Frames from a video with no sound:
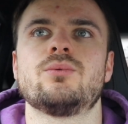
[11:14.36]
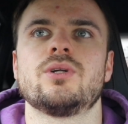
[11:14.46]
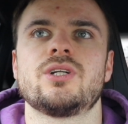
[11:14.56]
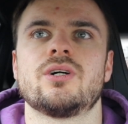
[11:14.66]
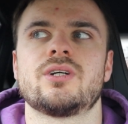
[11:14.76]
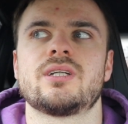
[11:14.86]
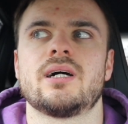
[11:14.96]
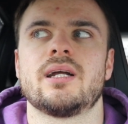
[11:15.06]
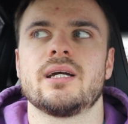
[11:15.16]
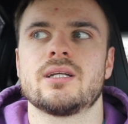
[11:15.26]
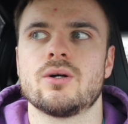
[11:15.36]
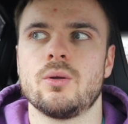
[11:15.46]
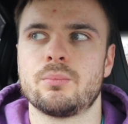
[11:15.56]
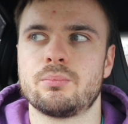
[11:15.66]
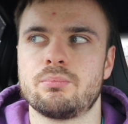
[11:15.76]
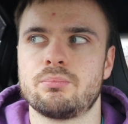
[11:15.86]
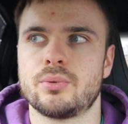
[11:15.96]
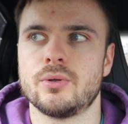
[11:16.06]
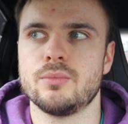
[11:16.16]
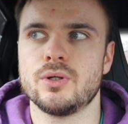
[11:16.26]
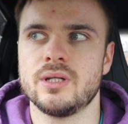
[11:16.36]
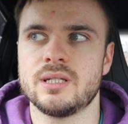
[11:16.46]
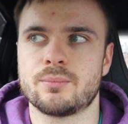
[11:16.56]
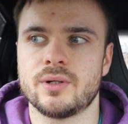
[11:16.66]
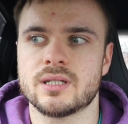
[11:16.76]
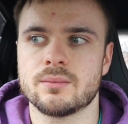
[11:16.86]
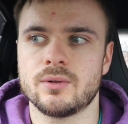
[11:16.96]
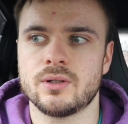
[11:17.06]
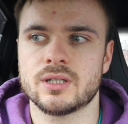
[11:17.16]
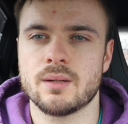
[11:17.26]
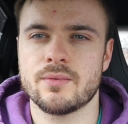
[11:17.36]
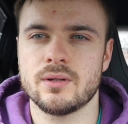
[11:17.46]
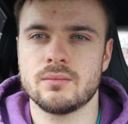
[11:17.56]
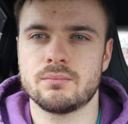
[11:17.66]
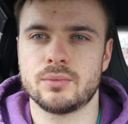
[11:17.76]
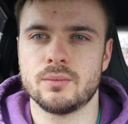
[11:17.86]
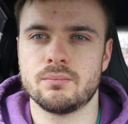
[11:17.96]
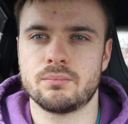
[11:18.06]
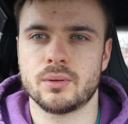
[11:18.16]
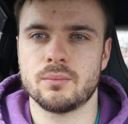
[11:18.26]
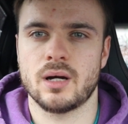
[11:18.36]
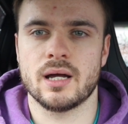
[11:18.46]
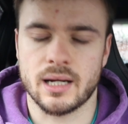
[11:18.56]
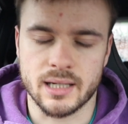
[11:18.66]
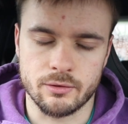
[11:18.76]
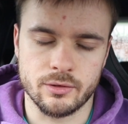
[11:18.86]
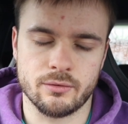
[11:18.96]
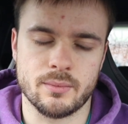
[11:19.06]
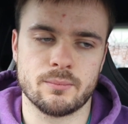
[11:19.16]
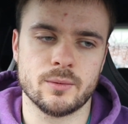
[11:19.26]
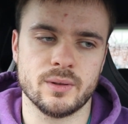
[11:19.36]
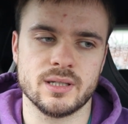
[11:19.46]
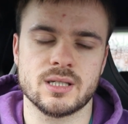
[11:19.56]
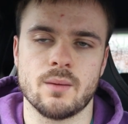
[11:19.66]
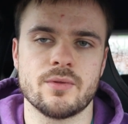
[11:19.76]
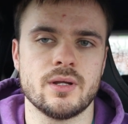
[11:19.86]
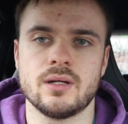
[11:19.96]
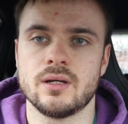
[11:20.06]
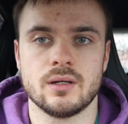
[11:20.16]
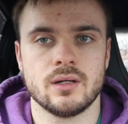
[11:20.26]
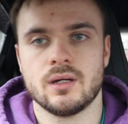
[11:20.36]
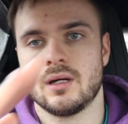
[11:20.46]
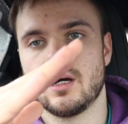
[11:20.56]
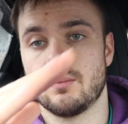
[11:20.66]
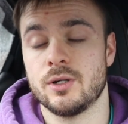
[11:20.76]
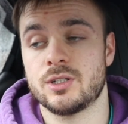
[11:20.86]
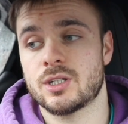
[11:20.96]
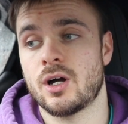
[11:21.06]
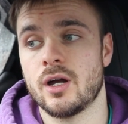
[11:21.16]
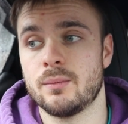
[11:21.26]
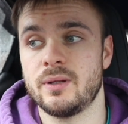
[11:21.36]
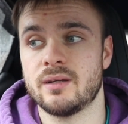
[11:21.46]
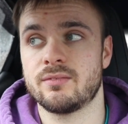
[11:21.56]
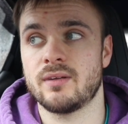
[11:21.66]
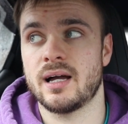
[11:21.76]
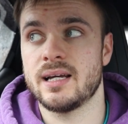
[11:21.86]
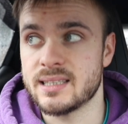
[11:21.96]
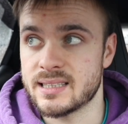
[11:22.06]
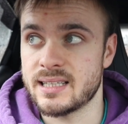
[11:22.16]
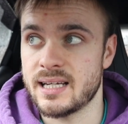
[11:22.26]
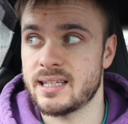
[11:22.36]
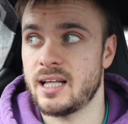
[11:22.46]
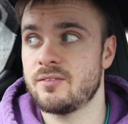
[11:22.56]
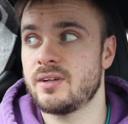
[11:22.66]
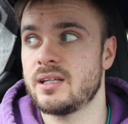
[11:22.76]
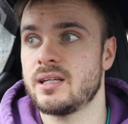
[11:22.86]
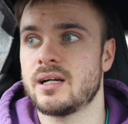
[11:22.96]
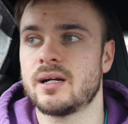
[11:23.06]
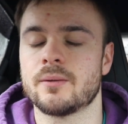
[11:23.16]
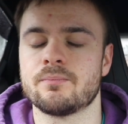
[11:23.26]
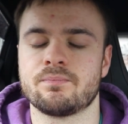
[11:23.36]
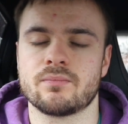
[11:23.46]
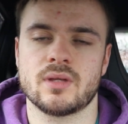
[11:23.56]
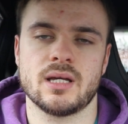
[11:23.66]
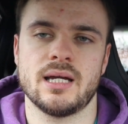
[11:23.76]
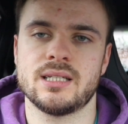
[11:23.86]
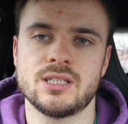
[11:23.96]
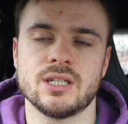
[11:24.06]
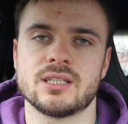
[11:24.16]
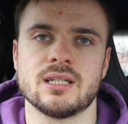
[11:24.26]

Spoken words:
once you understand, I think it's called Bernoulli's principle or something, I can't really remember, but it's something about just how a plane flies and stays elevated in the air. It's just